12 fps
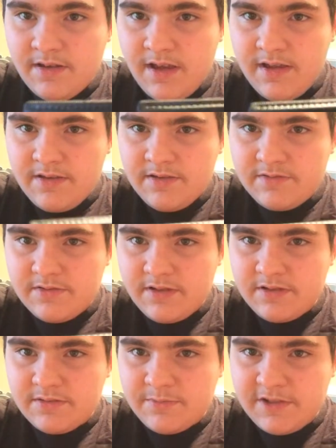And there's
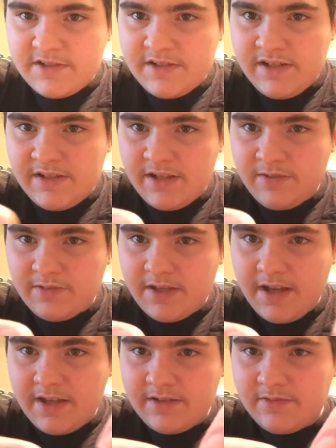not as much detail in the
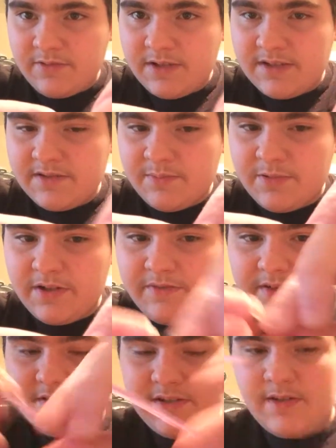handle as the
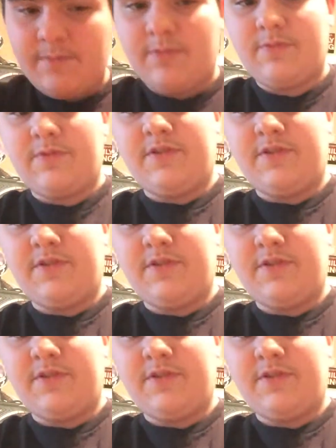previous Deadpool